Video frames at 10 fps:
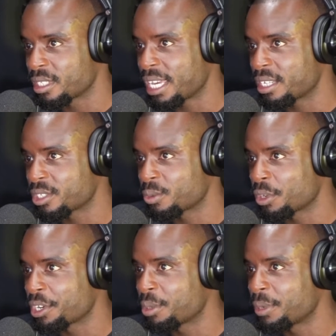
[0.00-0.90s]
yeah just
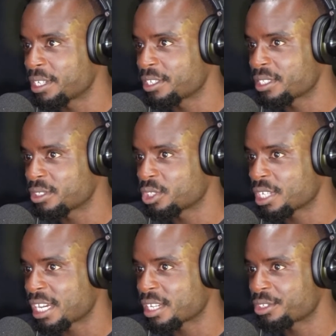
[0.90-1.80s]
worried about us and
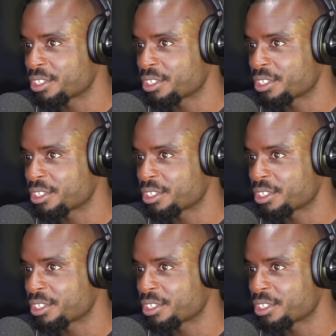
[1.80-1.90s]
shocked,